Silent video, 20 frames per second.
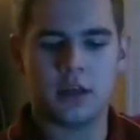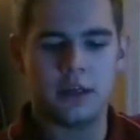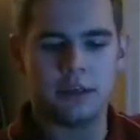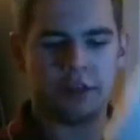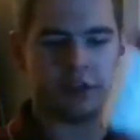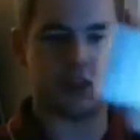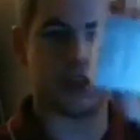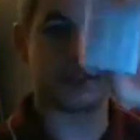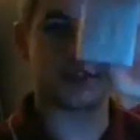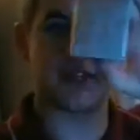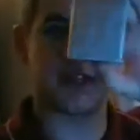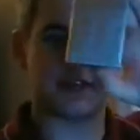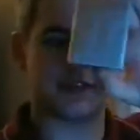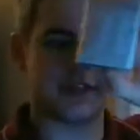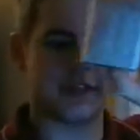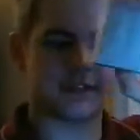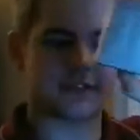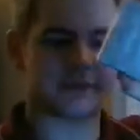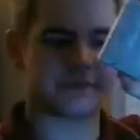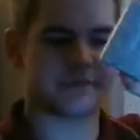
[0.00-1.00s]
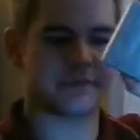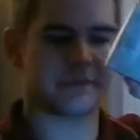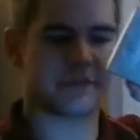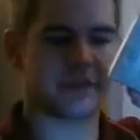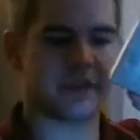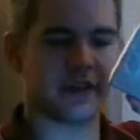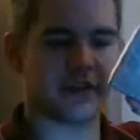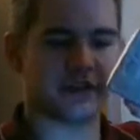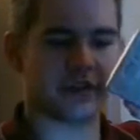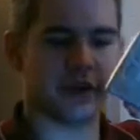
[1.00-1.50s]
And you're going to take these
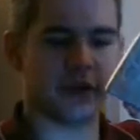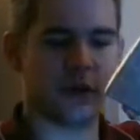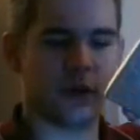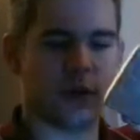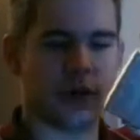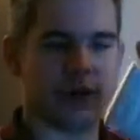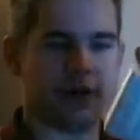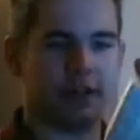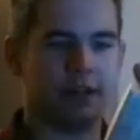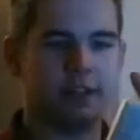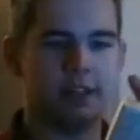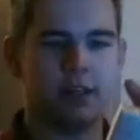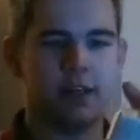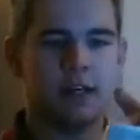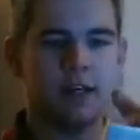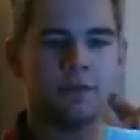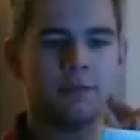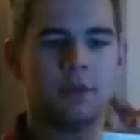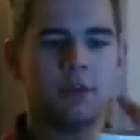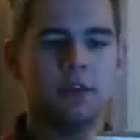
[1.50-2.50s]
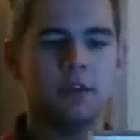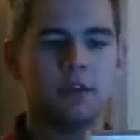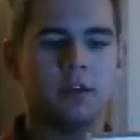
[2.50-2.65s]
things out one at a time.